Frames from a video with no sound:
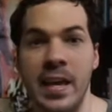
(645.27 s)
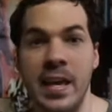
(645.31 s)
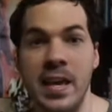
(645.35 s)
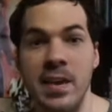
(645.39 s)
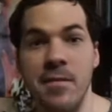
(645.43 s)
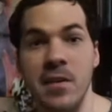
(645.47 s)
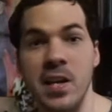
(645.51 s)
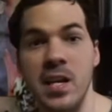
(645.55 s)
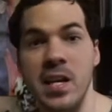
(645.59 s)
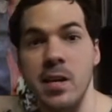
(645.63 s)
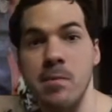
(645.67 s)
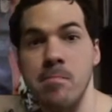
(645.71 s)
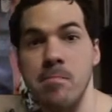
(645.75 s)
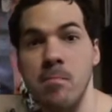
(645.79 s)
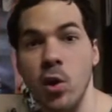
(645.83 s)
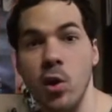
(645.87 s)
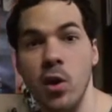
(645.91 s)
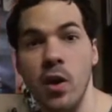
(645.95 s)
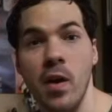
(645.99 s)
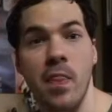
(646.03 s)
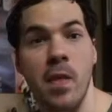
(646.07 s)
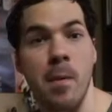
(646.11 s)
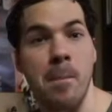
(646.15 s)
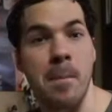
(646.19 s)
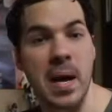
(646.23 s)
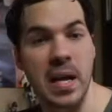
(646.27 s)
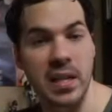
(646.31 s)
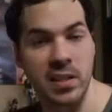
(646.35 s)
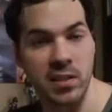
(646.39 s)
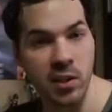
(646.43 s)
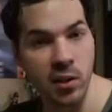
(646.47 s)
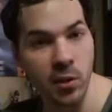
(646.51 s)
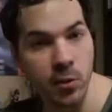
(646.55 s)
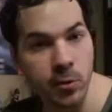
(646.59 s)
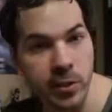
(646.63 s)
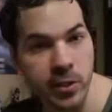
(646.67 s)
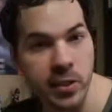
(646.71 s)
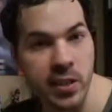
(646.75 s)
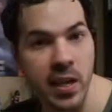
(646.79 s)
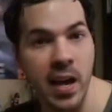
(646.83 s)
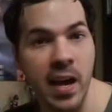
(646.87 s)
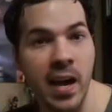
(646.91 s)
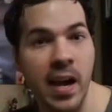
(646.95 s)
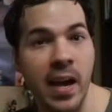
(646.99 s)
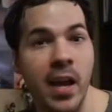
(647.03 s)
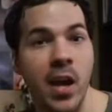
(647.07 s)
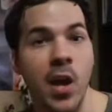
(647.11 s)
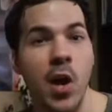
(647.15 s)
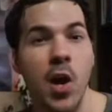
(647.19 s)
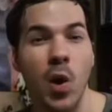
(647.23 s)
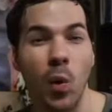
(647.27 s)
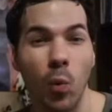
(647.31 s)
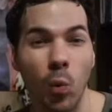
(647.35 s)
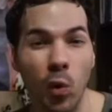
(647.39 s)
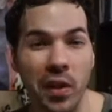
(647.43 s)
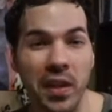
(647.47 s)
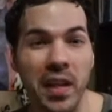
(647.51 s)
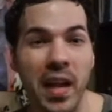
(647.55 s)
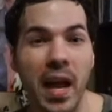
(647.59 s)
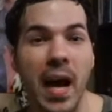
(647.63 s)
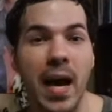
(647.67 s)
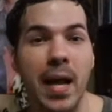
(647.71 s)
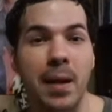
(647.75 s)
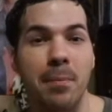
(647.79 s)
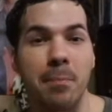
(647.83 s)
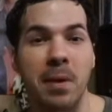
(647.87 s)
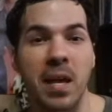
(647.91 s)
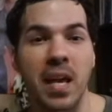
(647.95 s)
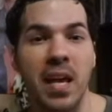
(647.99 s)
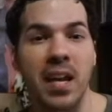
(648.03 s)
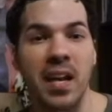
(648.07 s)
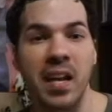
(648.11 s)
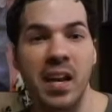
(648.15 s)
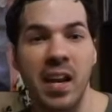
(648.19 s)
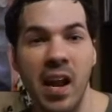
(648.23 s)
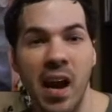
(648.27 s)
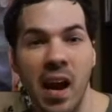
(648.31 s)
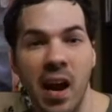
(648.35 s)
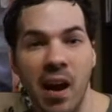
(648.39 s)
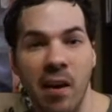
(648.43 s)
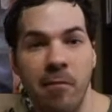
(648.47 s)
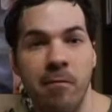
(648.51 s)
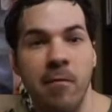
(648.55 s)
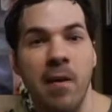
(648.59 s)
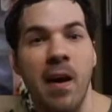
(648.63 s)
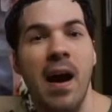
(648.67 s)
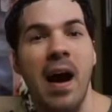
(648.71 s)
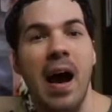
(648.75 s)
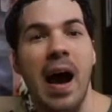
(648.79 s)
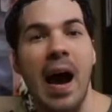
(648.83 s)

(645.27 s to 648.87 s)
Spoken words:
even Himura the Batosai will not be enough.